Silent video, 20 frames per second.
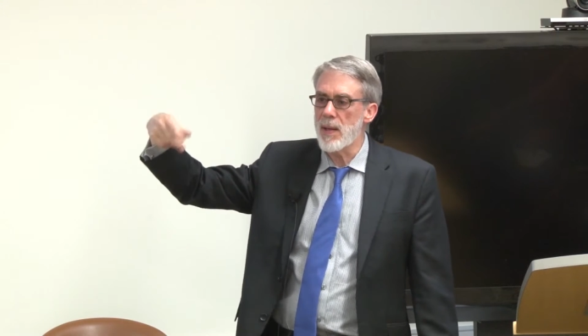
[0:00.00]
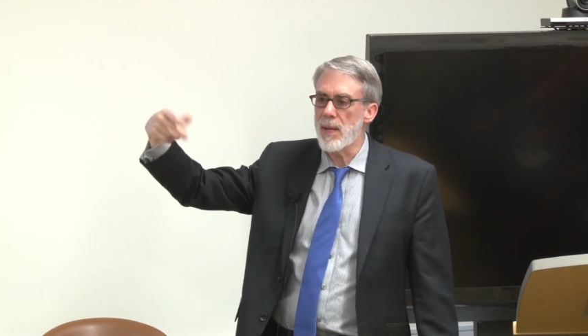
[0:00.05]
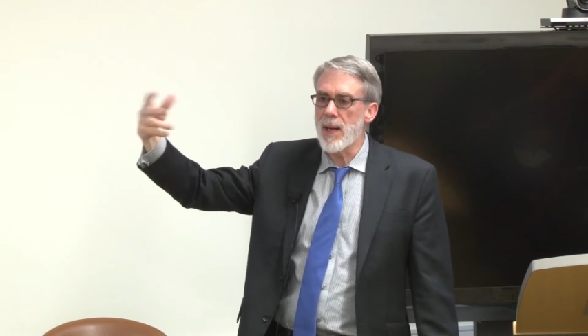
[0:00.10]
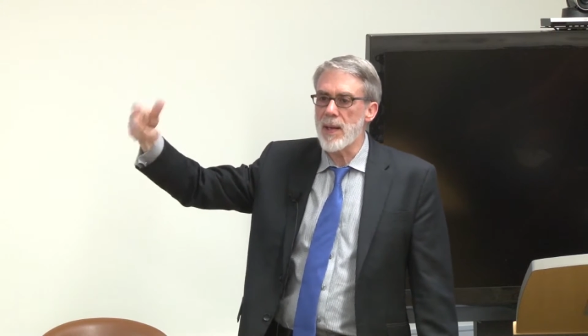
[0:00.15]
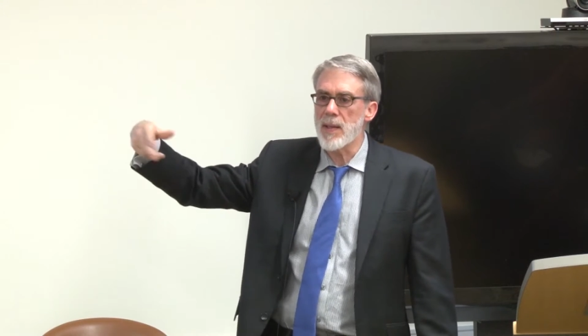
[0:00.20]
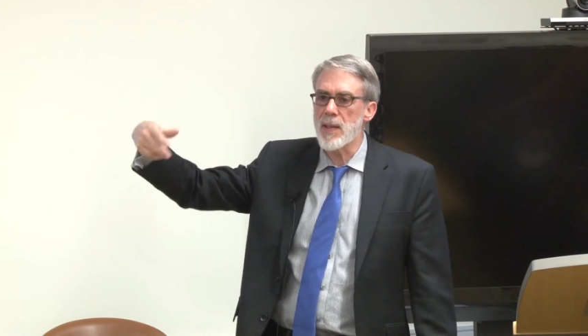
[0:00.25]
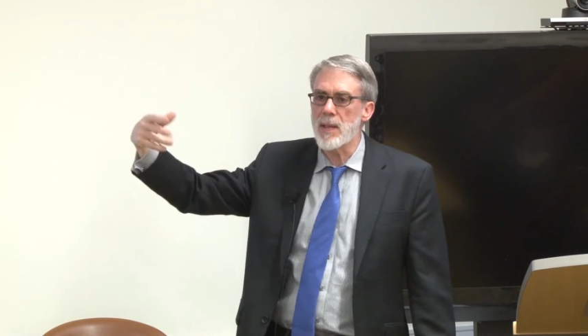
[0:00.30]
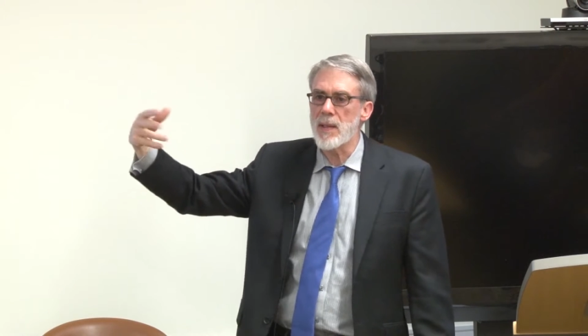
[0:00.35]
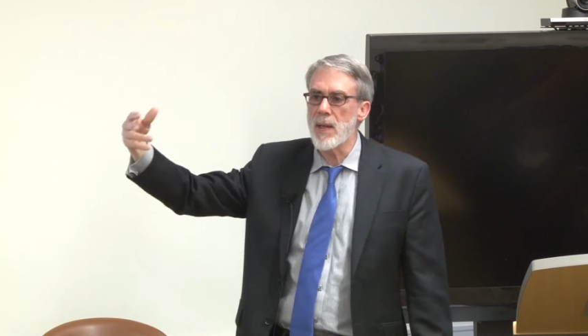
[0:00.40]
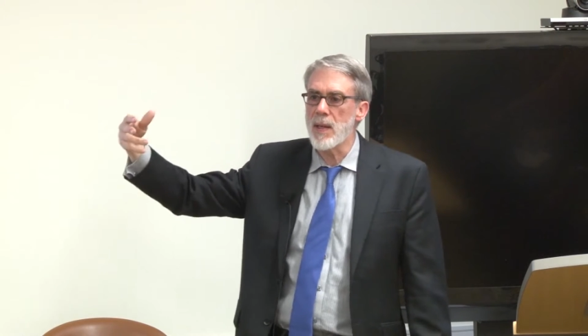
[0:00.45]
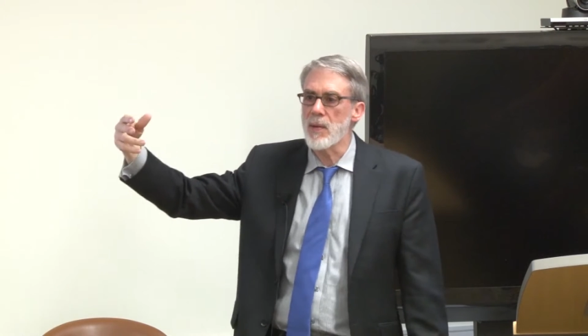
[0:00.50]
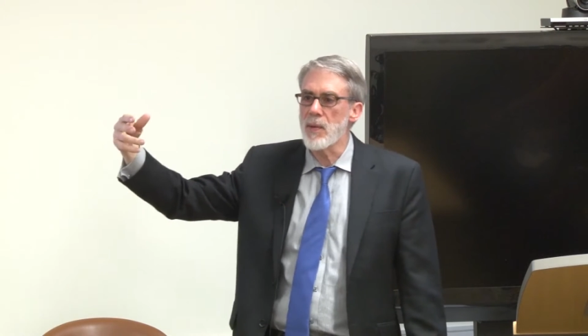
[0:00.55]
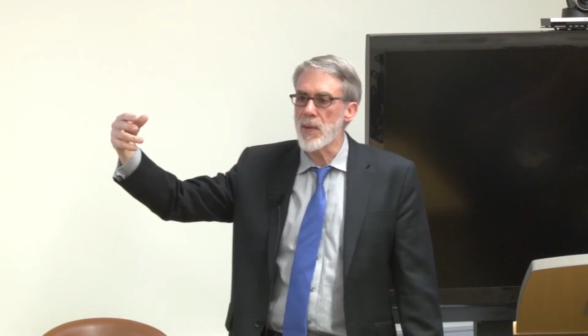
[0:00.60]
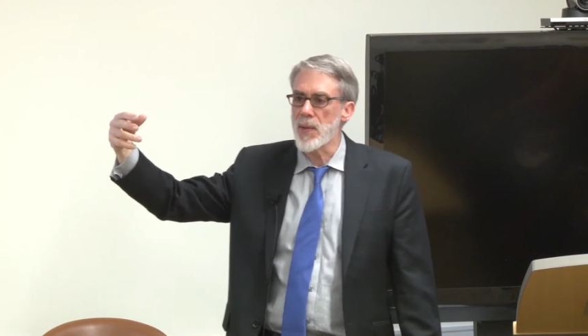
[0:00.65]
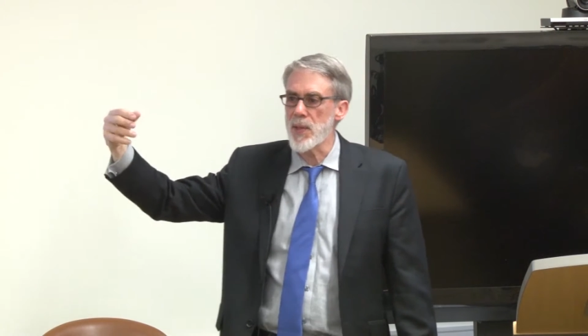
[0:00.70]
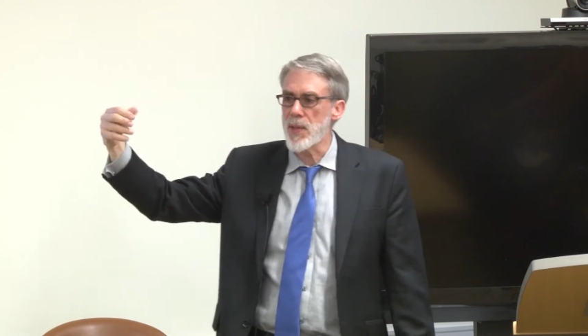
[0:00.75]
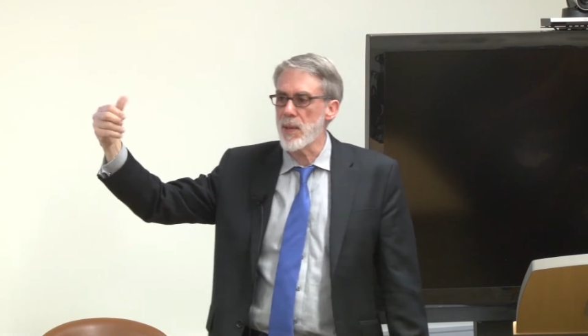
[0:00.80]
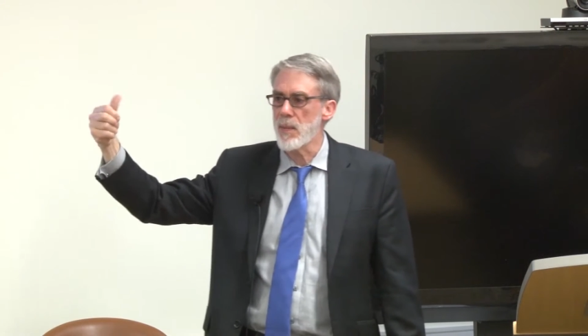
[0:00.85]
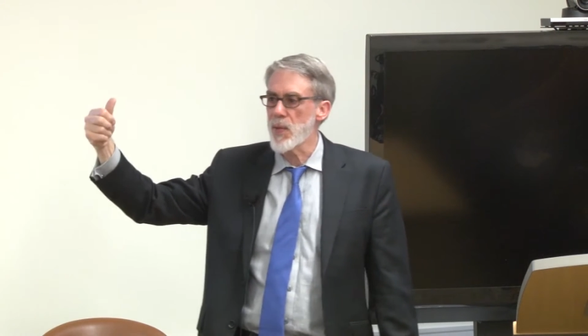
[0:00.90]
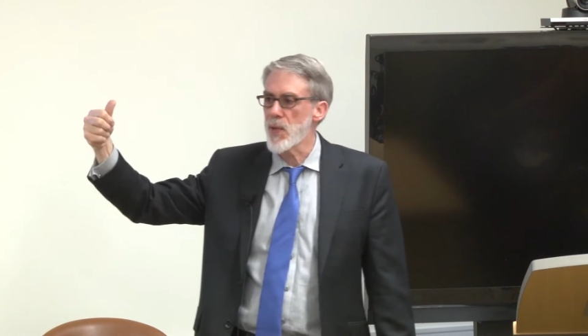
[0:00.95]
that signals
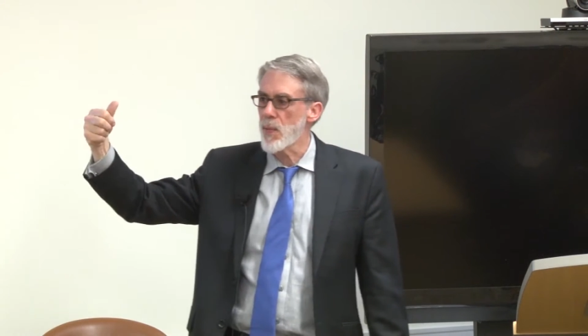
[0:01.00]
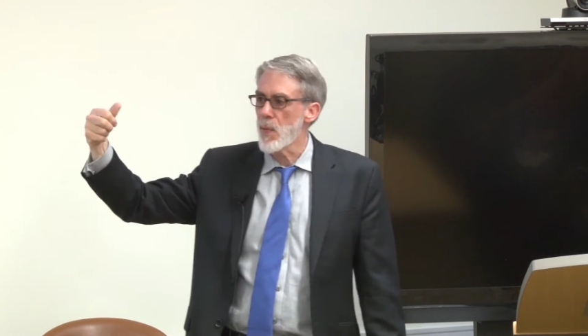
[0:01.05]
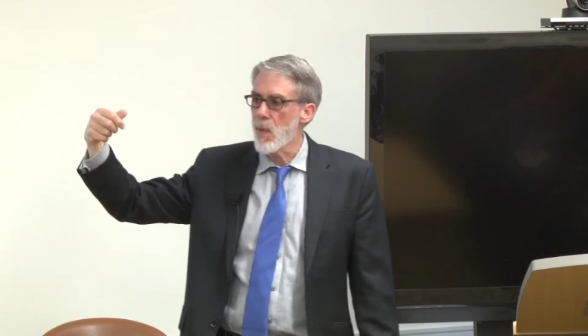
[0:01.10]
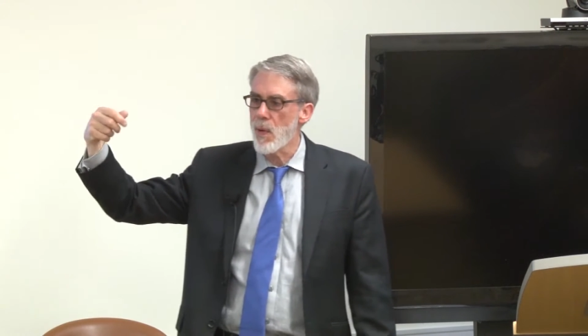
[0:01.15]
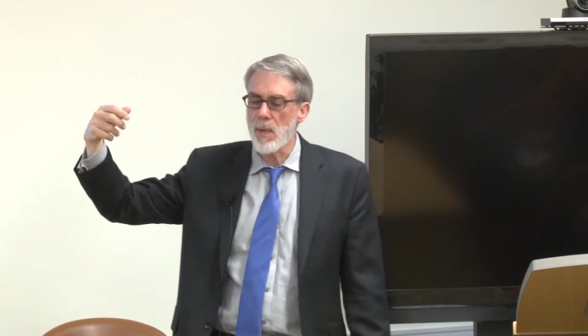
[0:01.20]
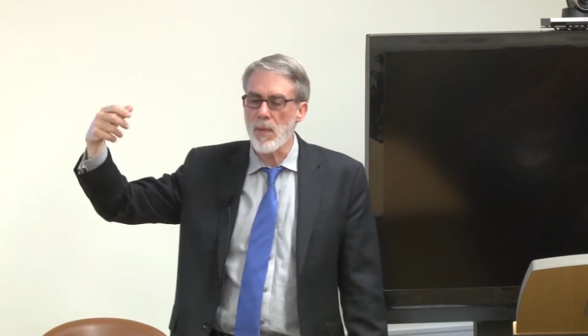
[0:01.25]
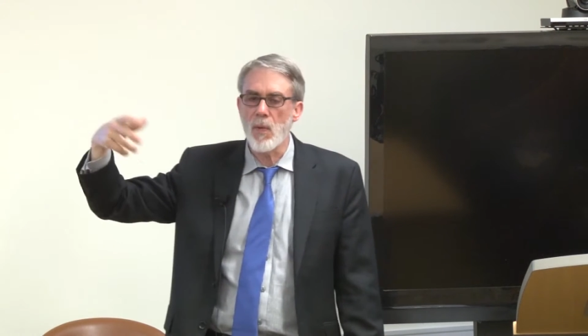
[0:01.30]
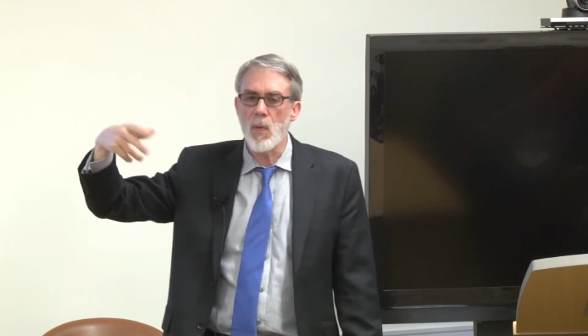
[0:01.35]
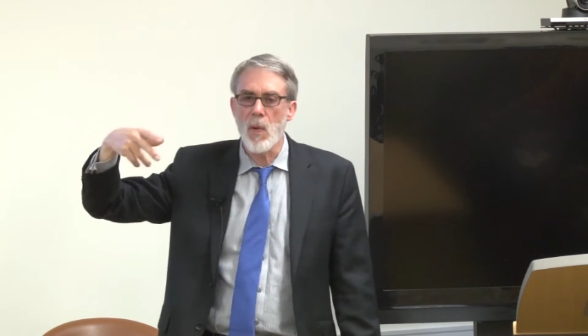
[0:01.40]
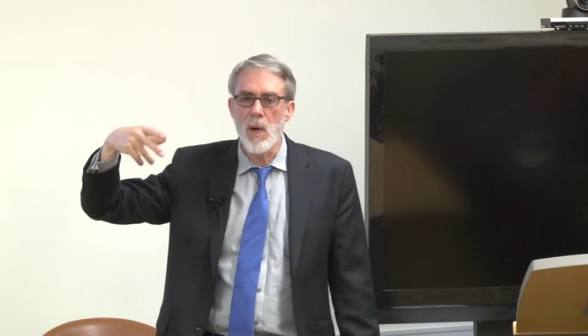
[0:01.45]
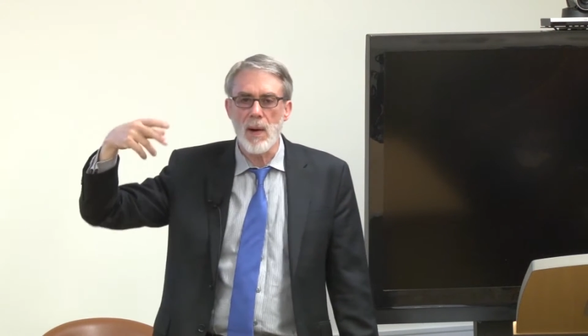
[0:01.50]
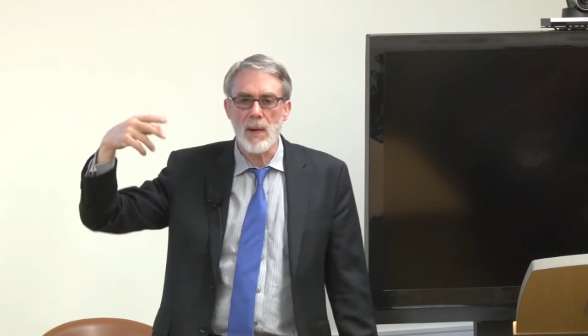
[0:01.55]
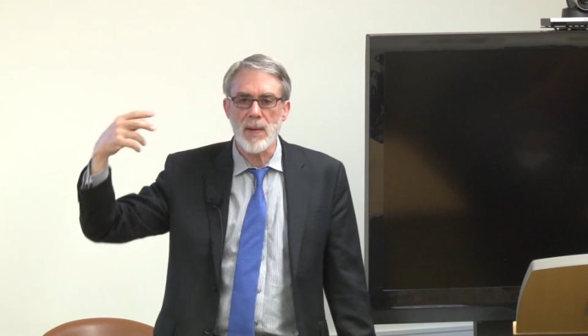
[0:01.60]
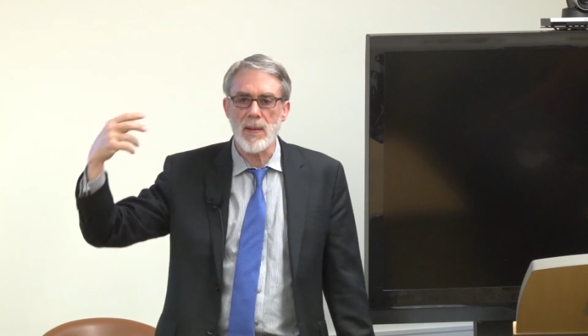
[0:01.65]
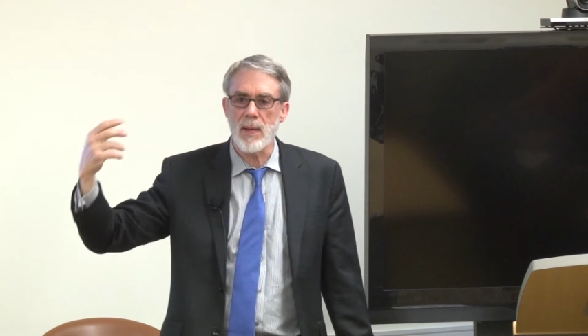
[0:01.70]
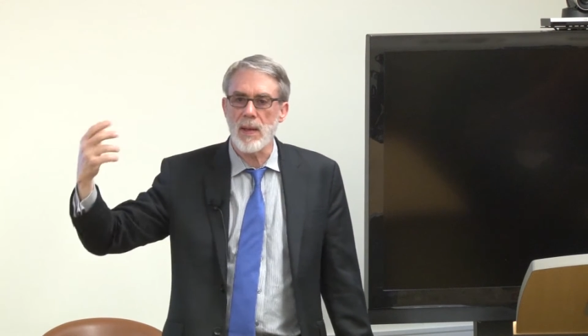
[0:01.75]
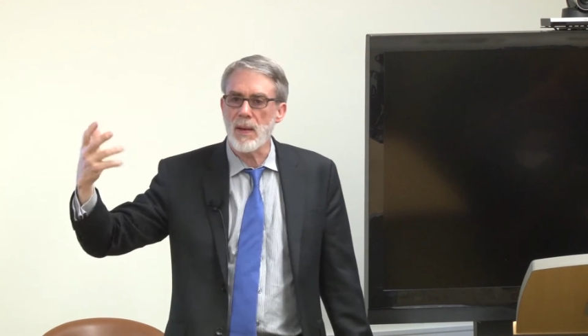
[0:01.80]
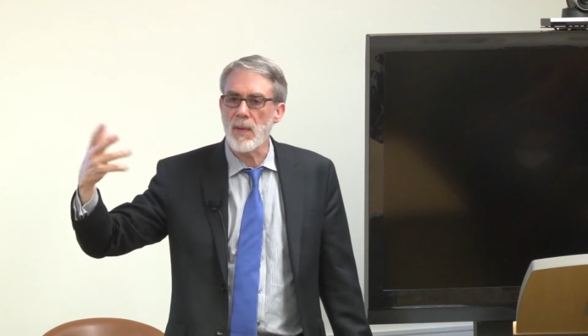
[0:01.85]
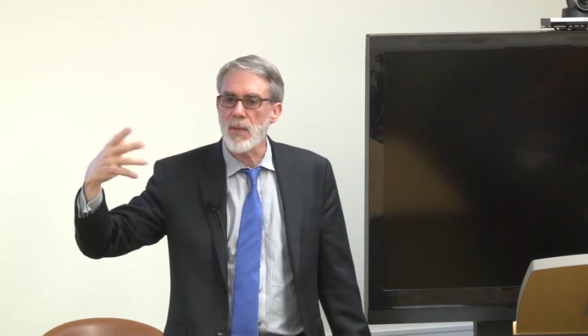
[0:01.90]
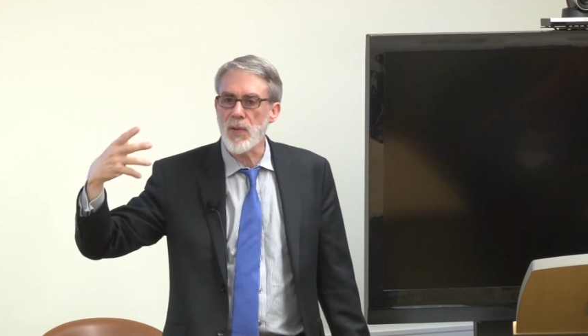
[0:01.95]
some sort of
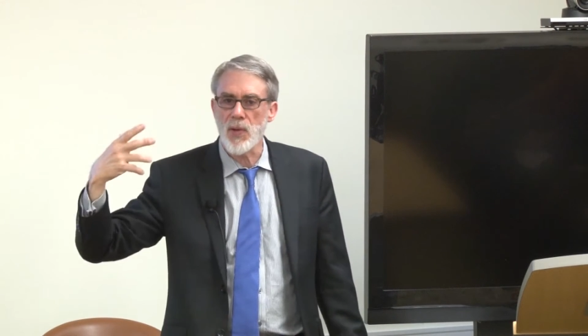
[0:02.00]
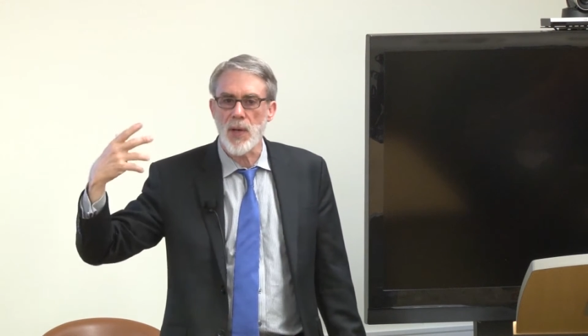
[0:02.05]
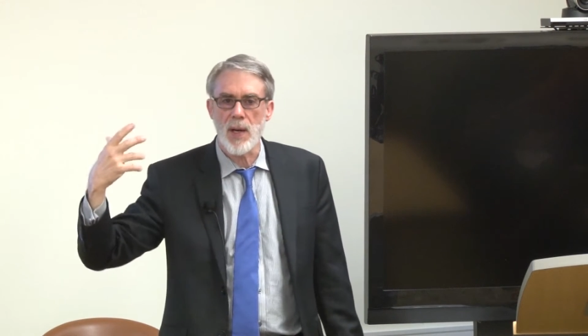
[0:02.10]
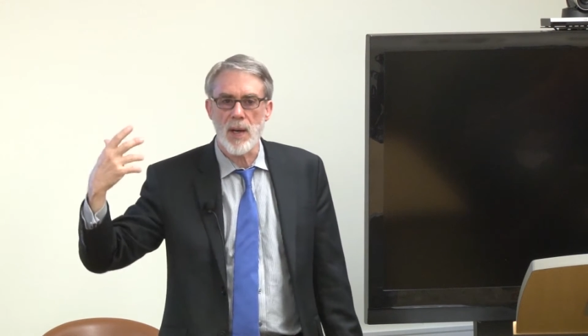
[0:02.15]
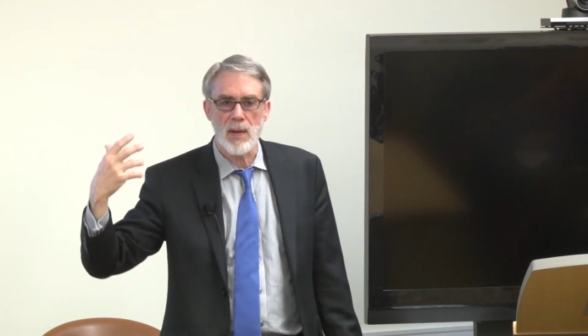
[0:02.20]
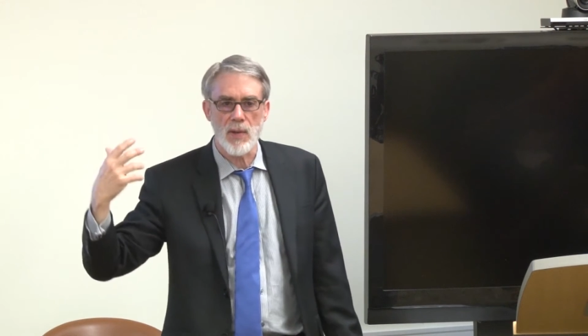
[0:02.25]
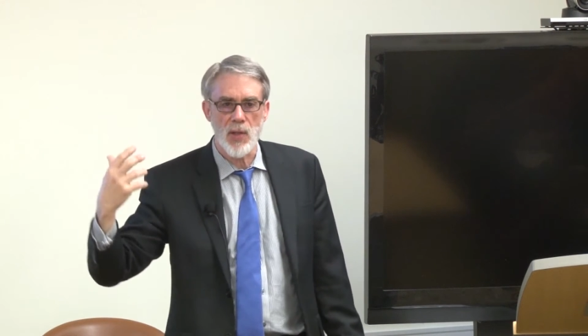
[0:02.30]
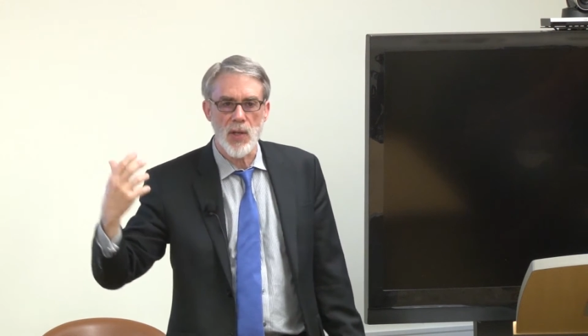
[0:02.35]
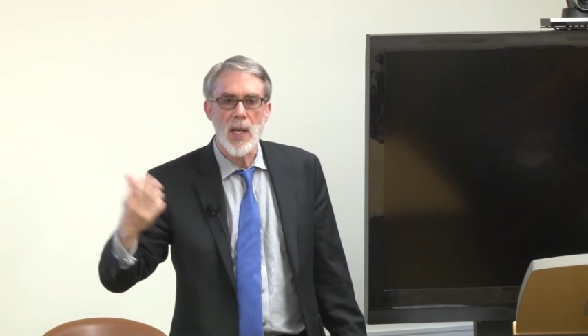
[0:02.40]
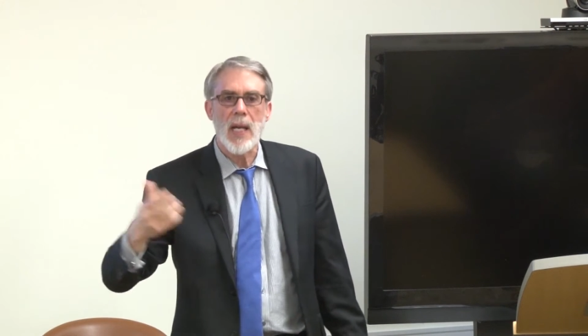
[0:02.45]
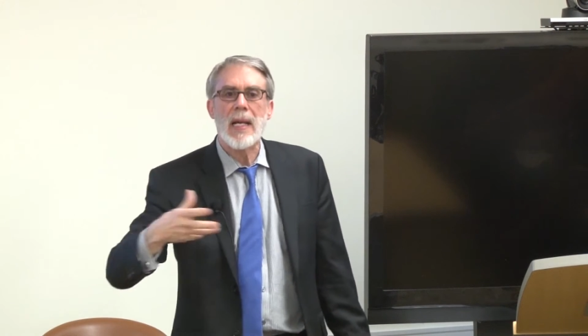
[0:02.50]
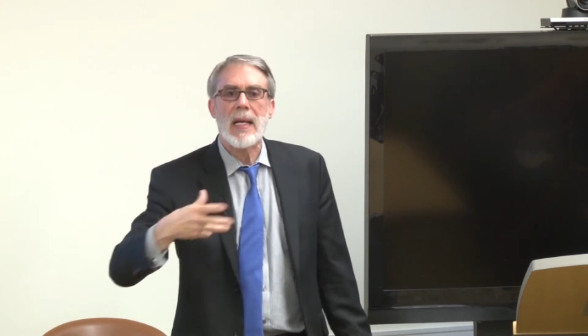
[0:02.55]
qualitative change